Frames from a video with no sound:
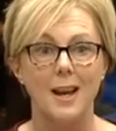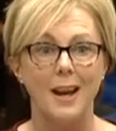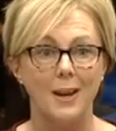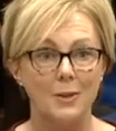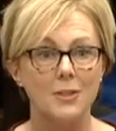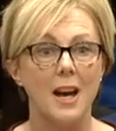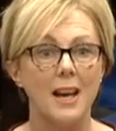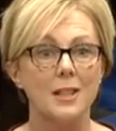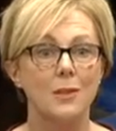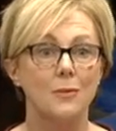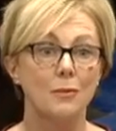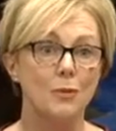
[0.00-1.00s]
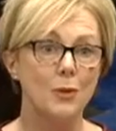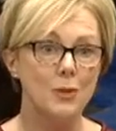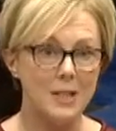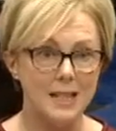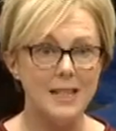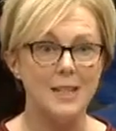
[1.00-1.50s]
outside of
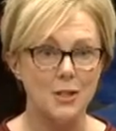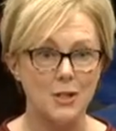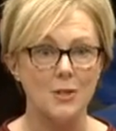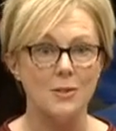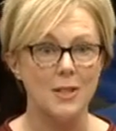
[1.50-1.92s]
routine issues